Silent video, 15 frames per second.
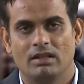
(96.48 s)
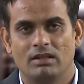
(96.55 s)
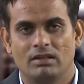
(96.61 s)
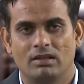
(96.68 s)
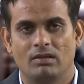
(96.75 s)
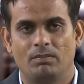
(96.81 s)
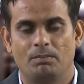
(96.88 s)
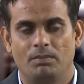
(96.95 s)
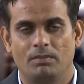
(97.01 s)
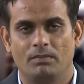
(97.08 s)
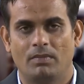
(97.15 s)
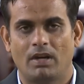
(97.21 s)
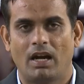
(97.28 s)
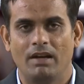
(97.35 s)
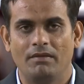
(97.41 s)
So
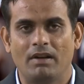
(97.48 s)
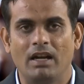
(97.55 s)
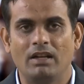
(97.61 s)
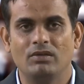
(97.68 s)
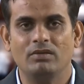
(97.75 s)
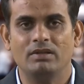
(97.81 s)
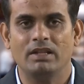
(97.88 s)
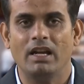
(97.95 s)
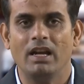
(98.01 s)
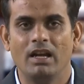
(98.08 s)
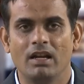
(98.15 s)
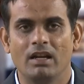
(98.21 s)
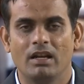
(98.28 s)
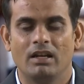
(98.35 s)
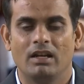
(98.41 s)
I want to say
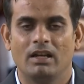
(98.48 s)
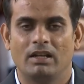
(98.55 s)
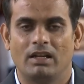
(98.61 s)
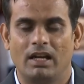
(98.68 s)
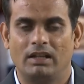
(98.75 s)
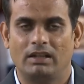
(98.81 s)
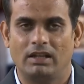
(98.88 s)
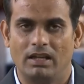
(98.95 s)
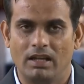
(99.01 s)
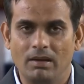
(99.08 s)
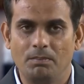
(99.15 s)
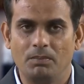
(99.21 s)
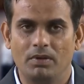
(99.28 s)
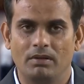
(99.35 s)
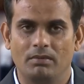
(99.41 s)
that
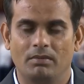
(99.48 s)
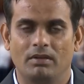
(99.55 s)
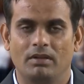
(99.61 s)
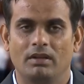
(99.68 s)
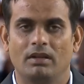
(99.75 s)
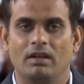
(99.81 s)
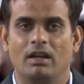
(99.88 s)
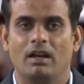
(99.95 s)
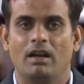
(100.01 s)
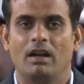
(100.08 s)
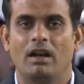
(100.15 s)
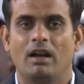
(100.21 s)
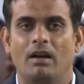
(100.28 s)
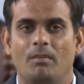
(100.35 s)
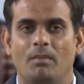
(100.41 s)
if
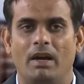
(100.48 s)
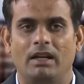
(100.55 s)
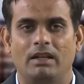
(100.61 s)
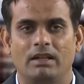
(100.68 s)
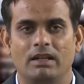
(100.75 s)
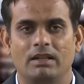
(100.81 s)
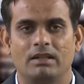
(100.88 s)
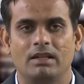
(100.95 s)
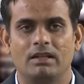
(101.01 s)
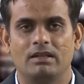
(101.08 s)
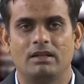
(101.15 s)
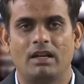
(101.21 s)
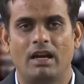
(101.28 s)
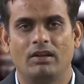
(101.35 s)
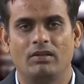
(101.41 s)
matrix is
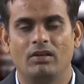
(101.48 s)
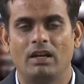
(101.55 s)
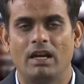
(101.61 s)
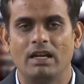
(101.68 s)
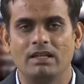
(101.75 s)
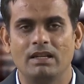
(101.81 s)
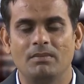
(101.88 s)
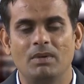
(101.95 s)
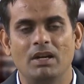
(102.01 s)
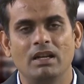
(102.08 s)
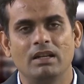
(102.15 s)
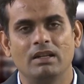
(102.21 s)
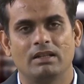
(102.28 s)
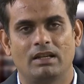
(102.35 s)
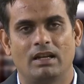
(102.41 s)

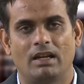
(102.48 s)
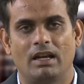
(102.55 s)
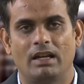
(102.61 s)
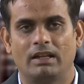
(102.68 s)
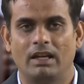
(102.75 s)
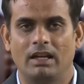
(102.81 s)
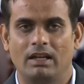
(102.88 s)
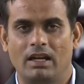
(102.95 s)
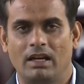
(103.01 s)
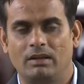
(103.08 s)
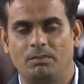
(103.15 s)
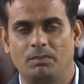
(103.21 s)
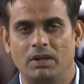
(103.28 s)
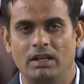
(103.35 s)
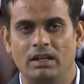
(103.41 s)
diagonalizable, then I can
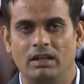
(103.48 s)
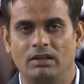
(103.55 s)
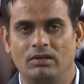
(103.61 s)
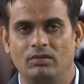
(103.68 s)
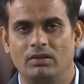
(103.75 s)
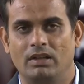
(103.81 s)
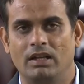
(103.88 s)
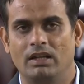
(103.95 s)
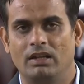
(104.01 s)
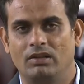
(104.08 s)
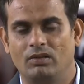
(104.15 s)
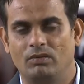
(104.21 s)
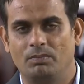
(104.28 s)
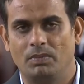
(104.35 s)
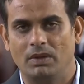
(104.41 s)
write P into D
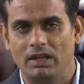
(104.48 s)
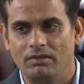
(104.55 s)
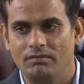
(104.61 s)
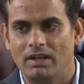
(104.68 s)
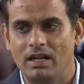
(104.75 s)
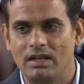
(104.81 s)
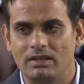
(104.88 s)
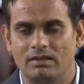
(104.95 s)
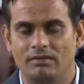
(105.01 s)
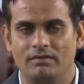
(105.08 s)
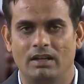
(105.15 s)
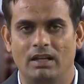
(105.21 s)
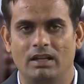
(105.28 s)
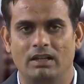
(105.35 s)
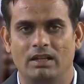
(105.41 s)
into P inverse,
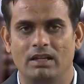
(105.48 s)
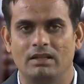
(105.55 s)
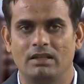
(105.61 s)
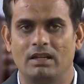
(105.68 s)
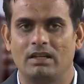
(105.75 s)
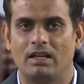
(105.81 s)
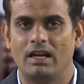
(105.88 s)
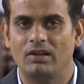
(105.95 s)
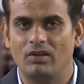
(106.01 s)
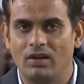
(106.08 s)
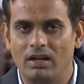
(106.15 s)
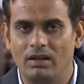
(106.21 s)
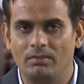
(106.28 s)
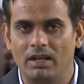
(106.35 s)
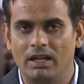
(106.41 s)
where D is a
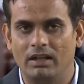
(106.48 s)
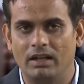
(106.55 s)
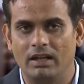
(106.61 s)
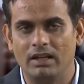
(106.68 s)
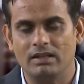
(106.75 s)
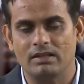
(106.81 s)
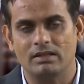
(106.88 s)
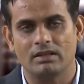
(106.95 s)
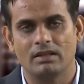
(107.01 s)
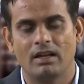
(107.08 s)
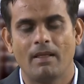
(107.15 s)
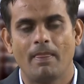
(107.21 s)
diagonal matrix,